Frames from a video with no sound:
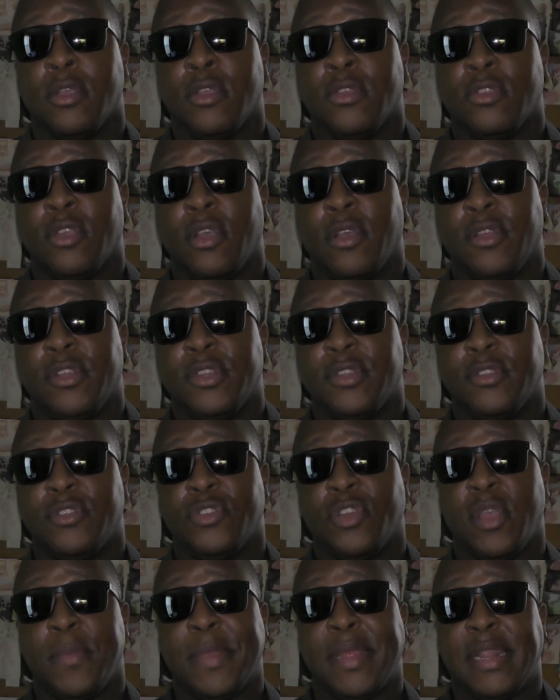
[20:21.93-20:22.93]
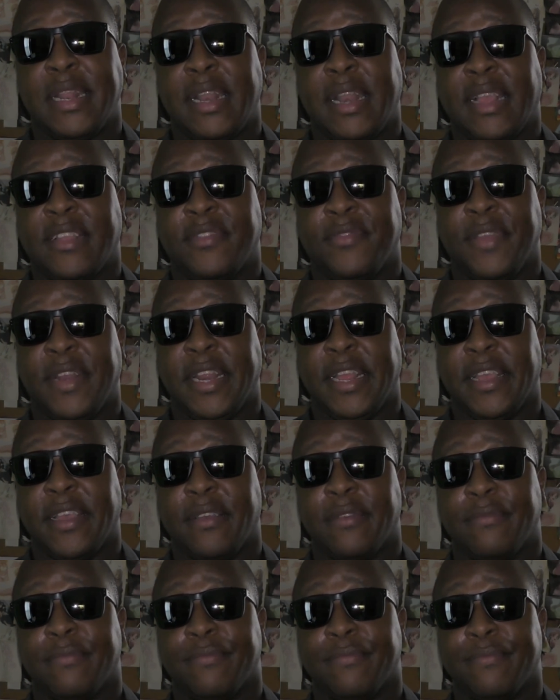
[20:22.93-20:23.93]
So join me in the next
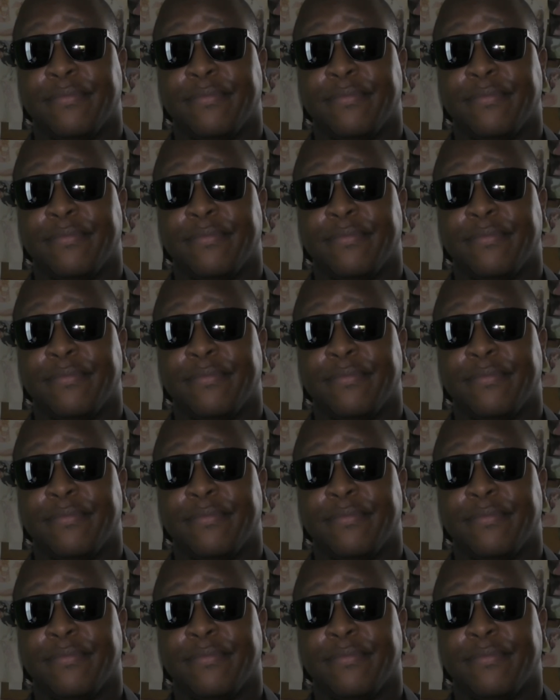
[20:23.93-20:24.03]
video.